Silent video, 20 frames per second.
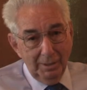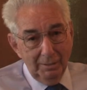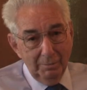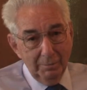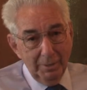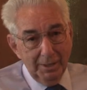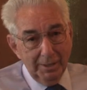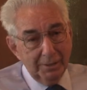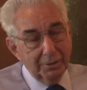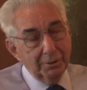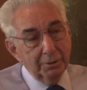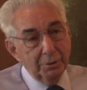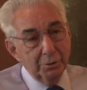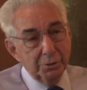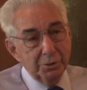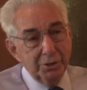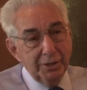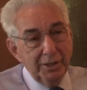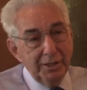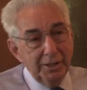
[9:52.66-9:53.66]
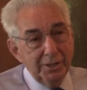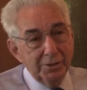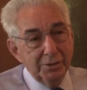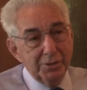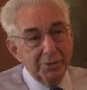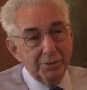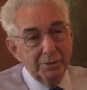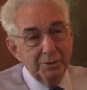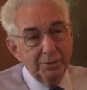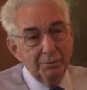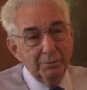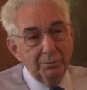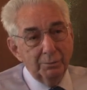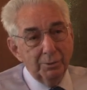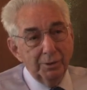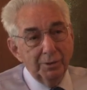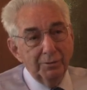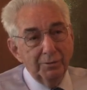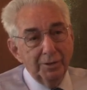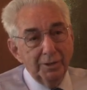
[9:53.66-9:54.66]
Back in those days,
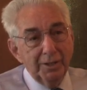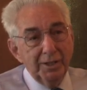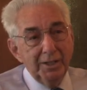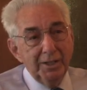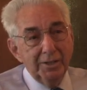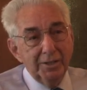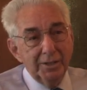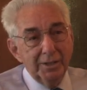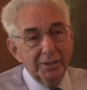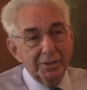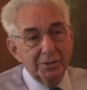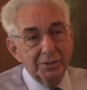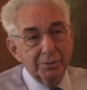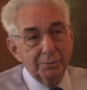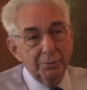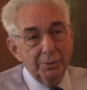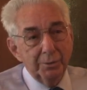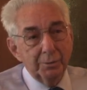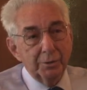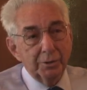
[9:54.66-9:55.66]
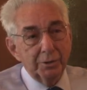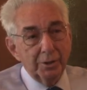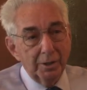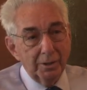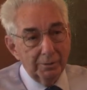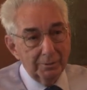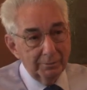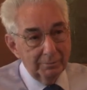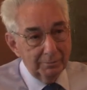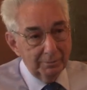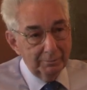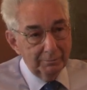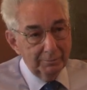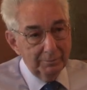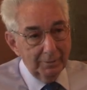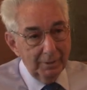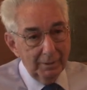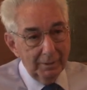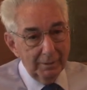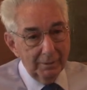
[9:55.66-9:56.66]
one of the key things that we were taught
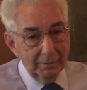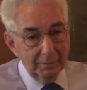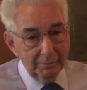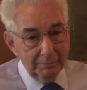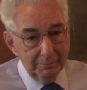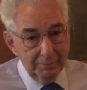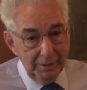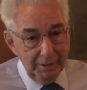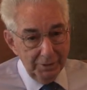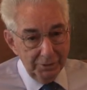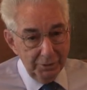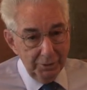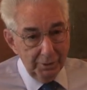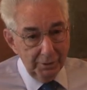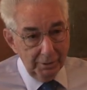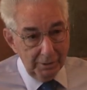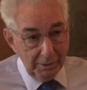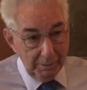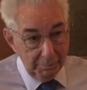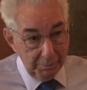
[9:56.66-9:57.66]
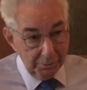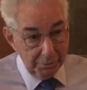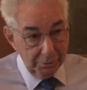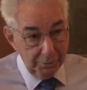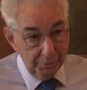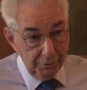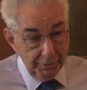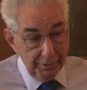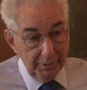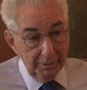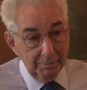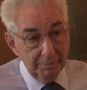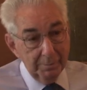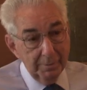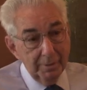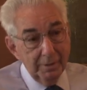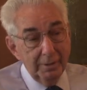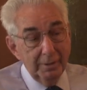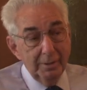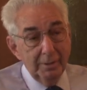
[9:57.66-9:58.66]
as young couples growing up
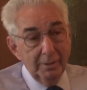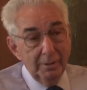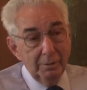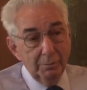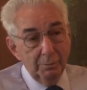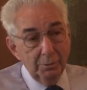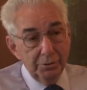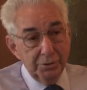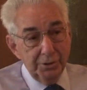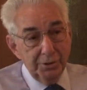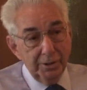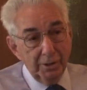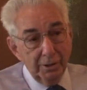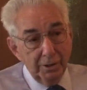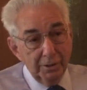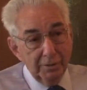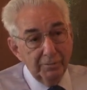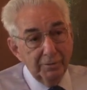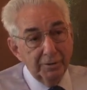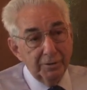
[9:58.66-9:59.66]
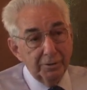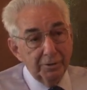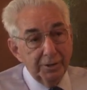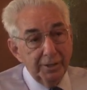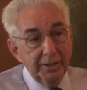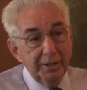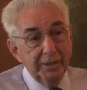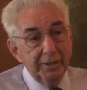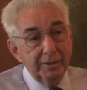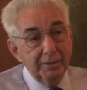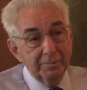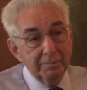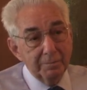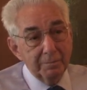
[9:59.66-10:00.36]
was the art of entertaining.